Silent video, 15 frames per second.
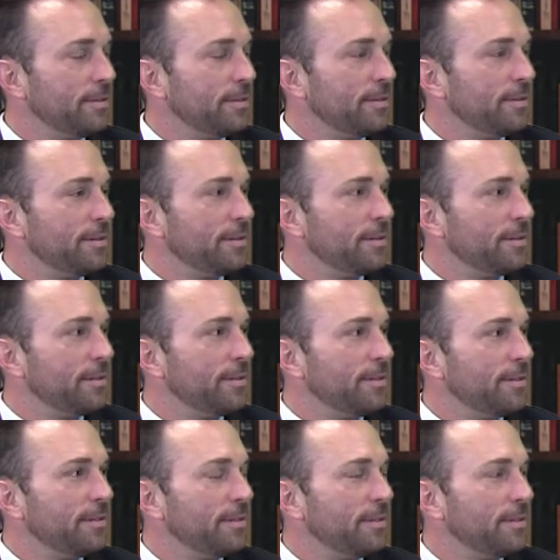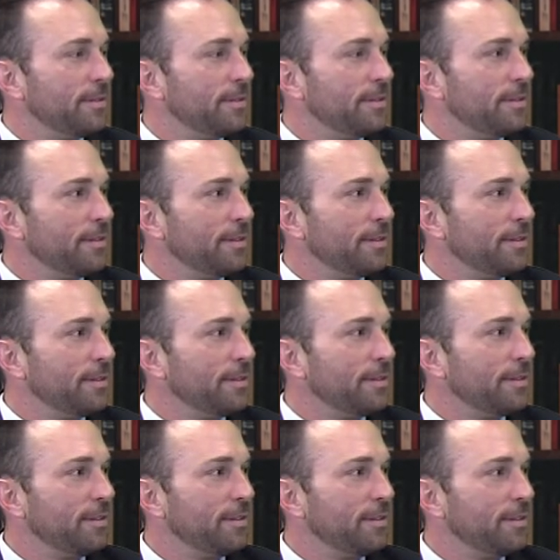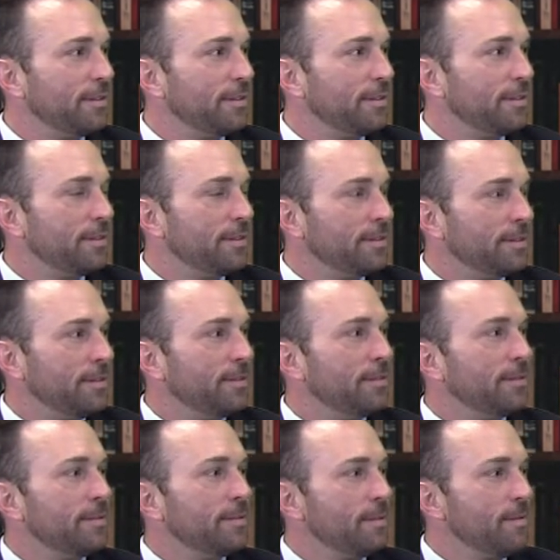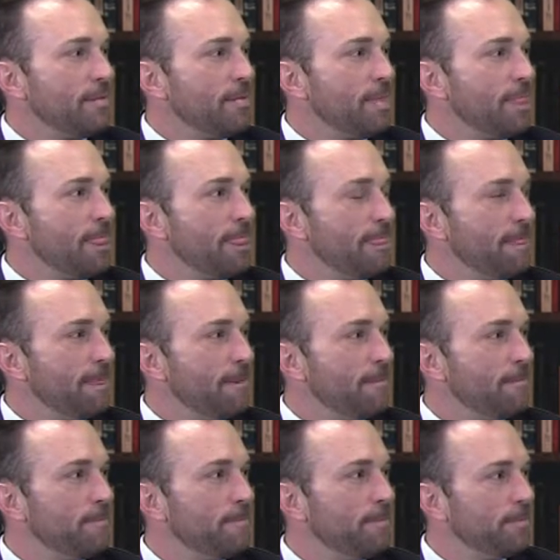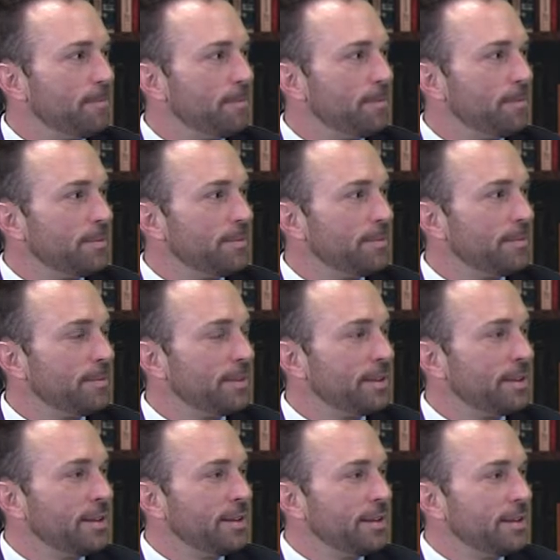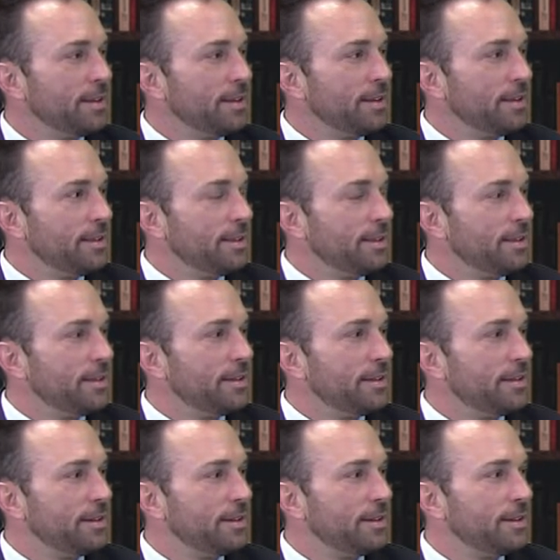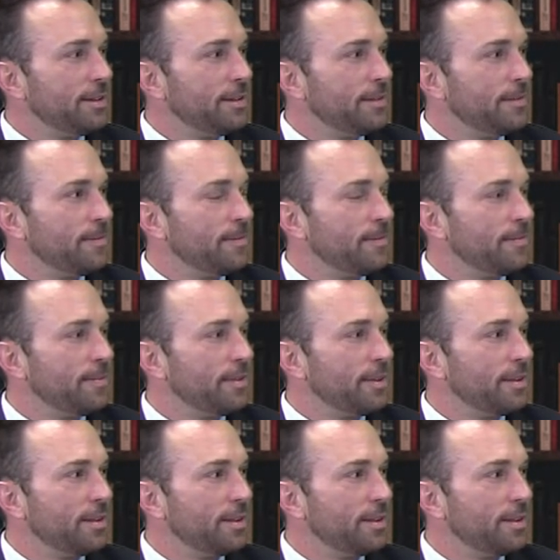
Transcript: (not speaking)